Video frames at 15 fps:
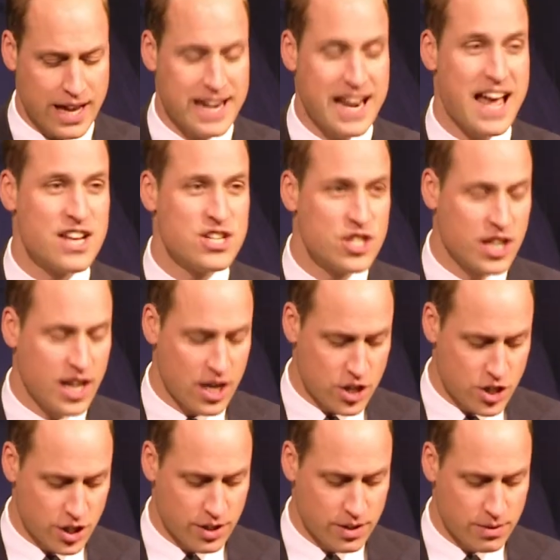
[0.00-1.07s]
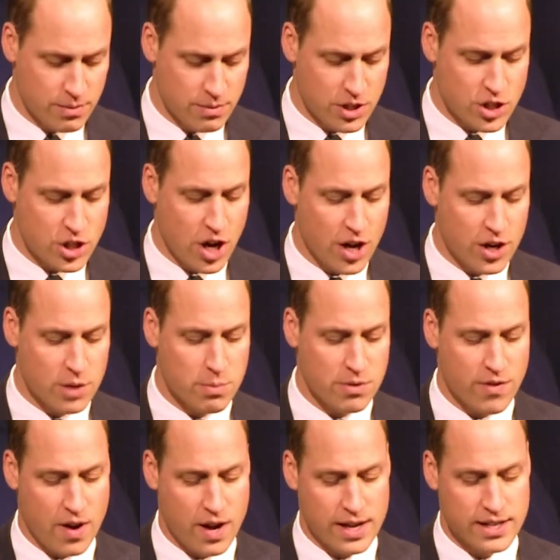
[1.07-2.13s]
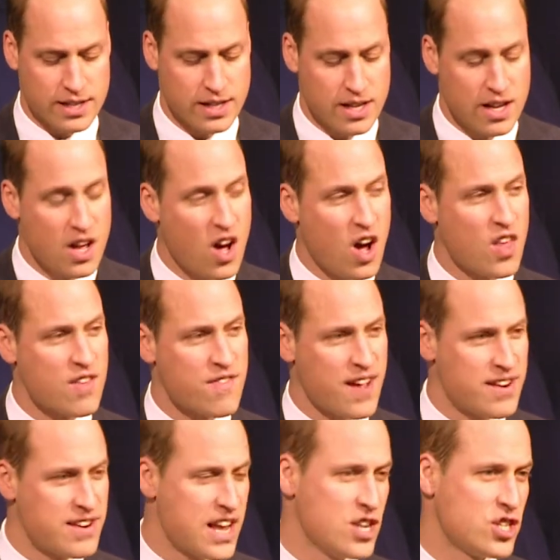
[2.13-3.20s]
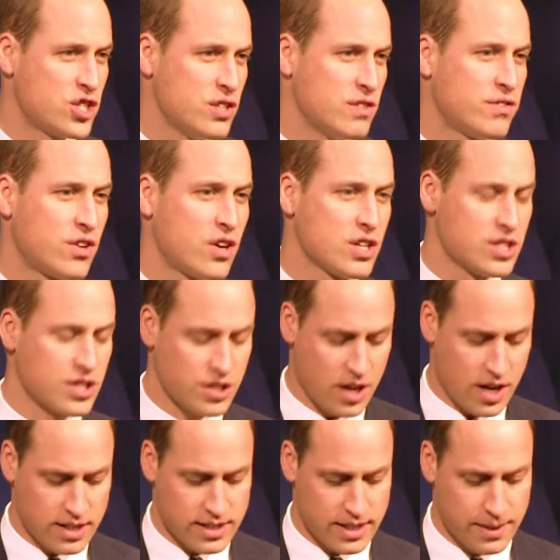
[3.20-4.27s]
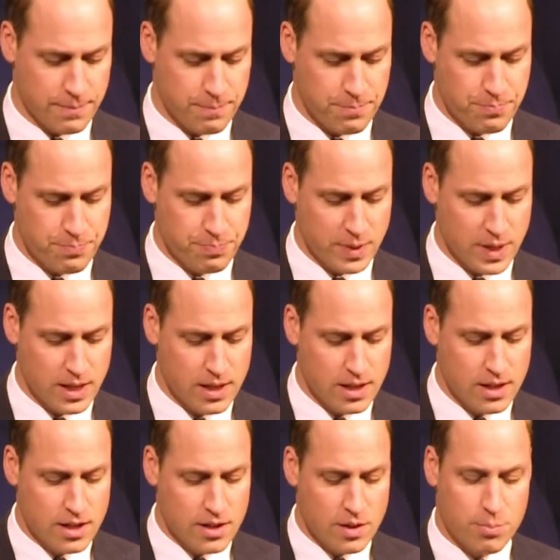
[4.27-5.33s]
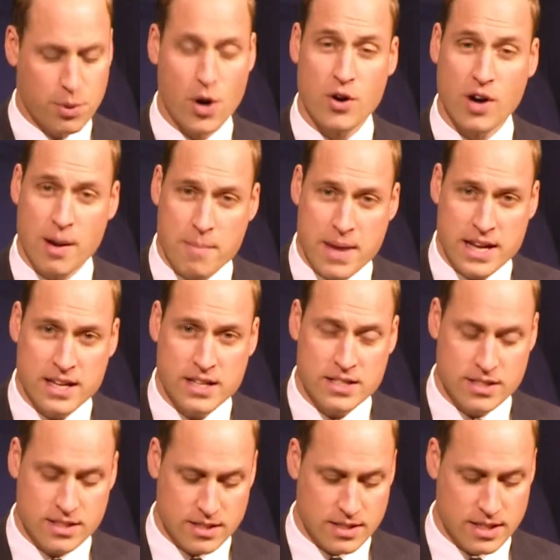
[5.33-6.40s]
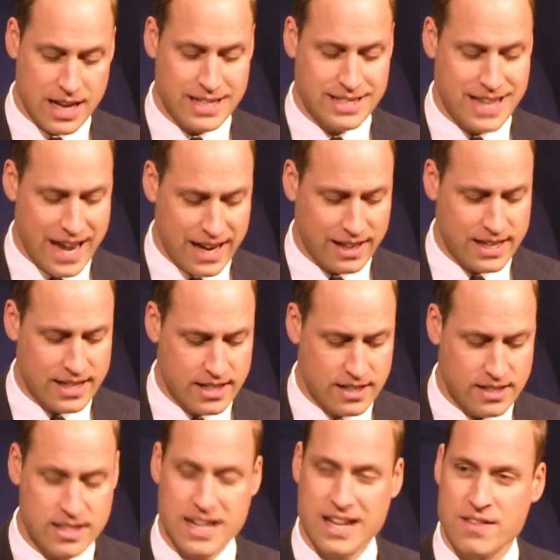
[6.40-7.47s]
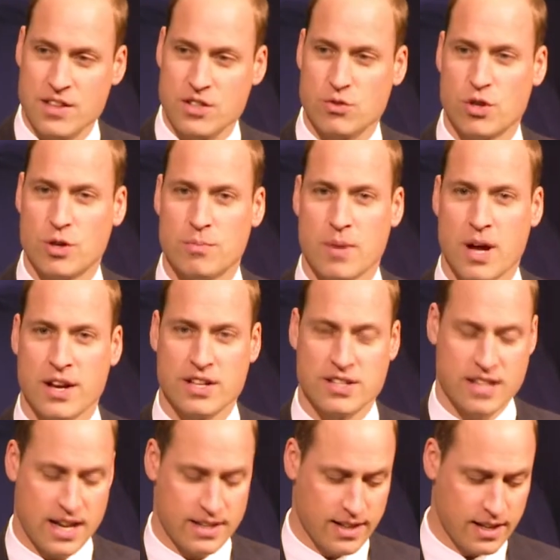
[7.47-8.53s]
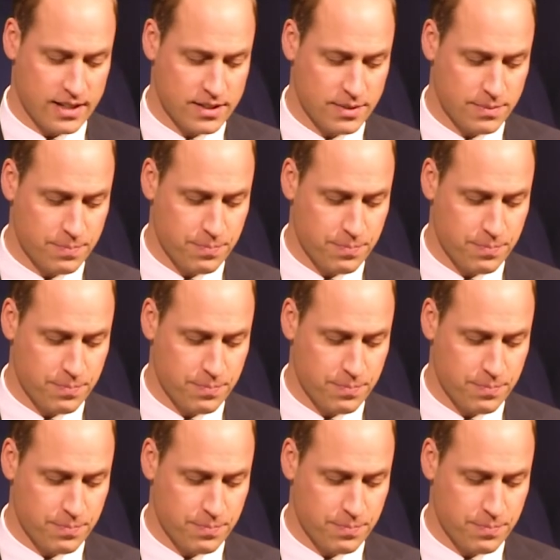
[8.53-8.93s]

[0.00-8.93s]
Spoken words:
and education that childhood provide are the foundation for our society. The program makers and tech leaders in this room understand that.